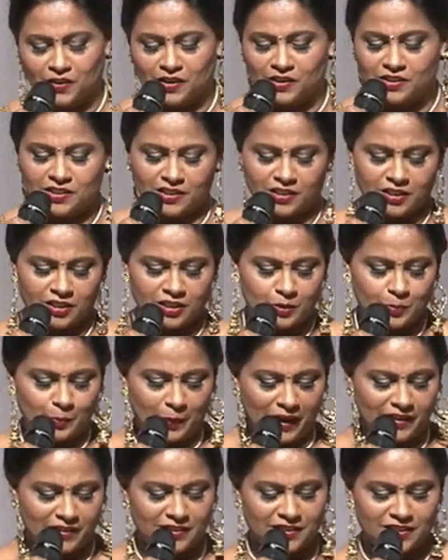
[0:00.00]
Southern
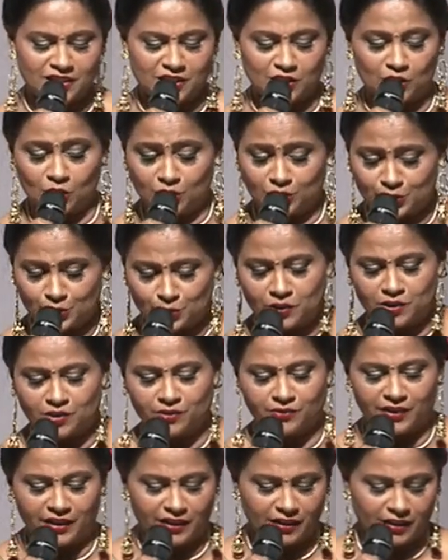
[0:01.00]
Spice is in also
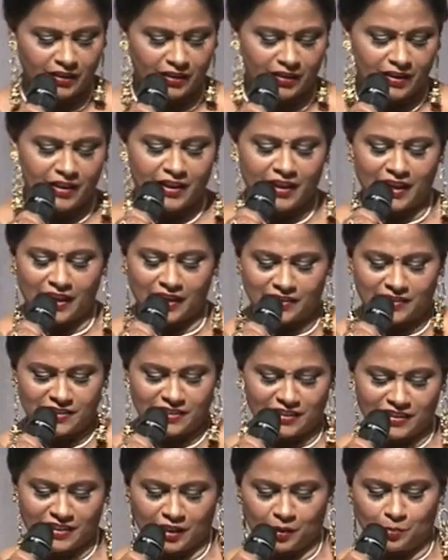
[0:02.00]
Irving, and
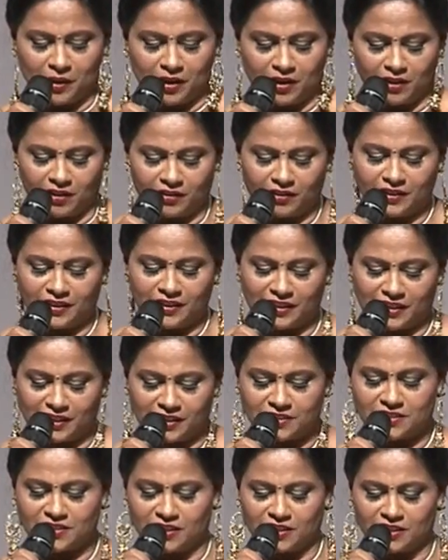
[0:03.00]
Sigri Bar
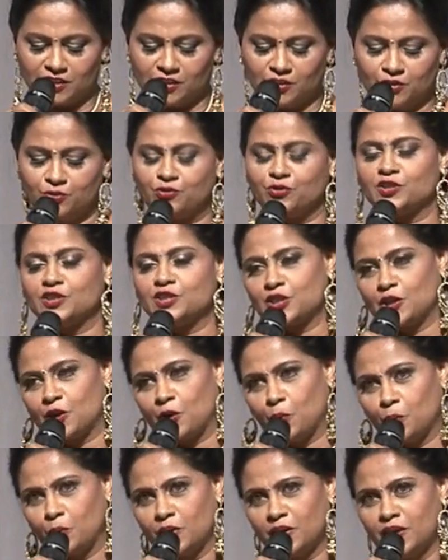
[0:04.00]
is in
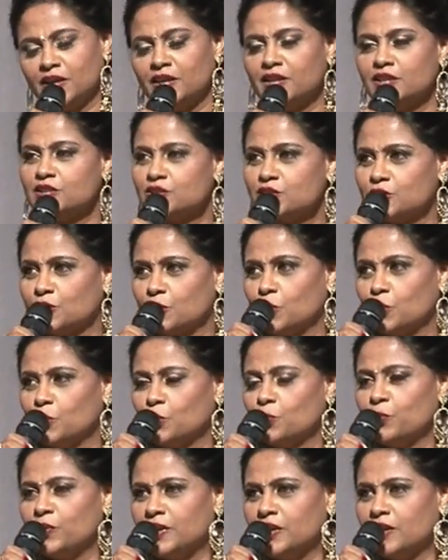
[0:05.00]
Frisco.
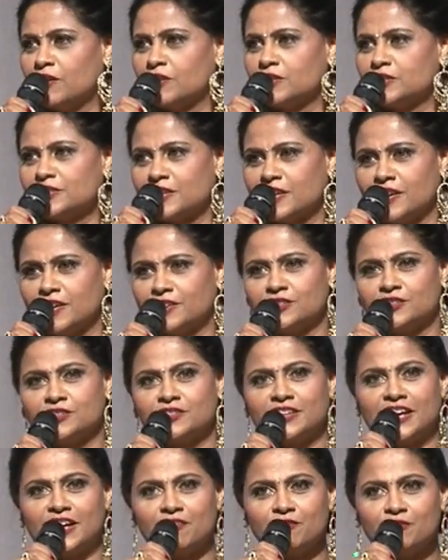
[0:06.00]
So we are
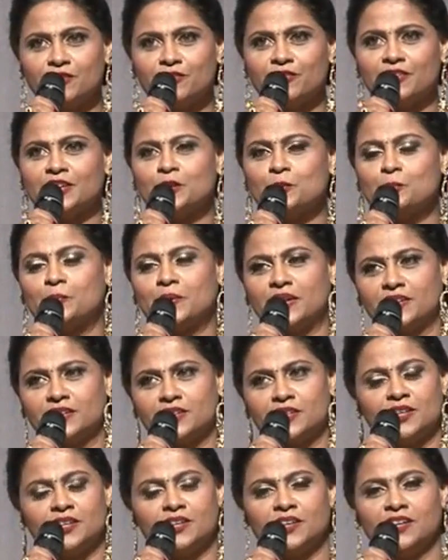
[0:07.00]
scattered everywhere, but
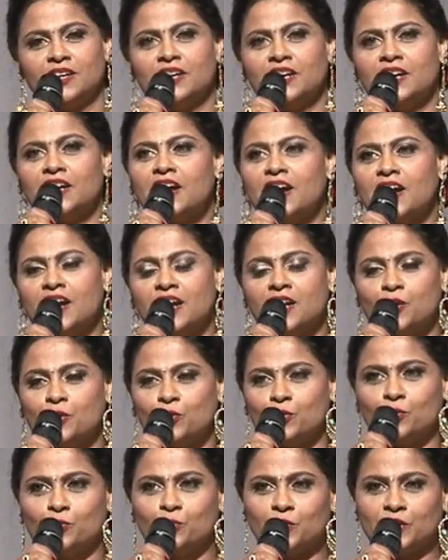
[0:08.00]

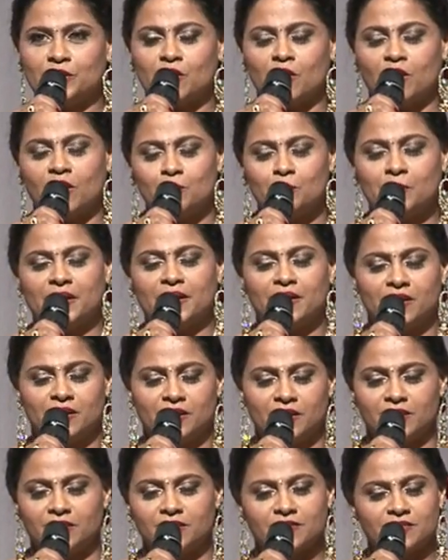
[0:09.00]
with all my
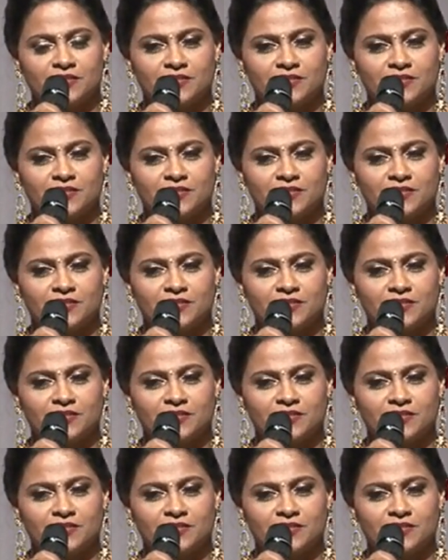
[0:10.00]
heart